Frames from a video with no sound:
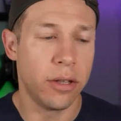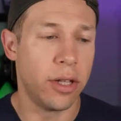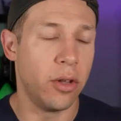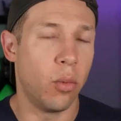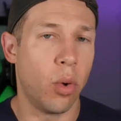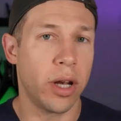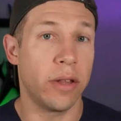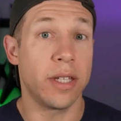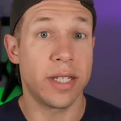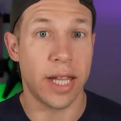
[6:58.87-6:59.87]
than the one
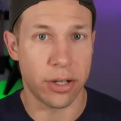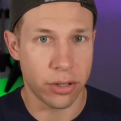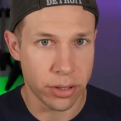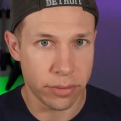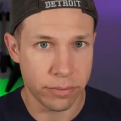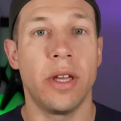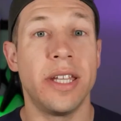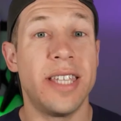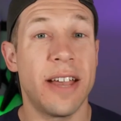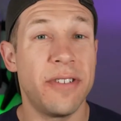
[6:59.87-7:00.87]
on the standard.
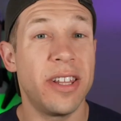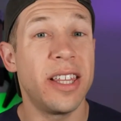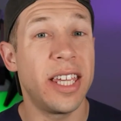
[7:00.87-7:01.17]
It definitely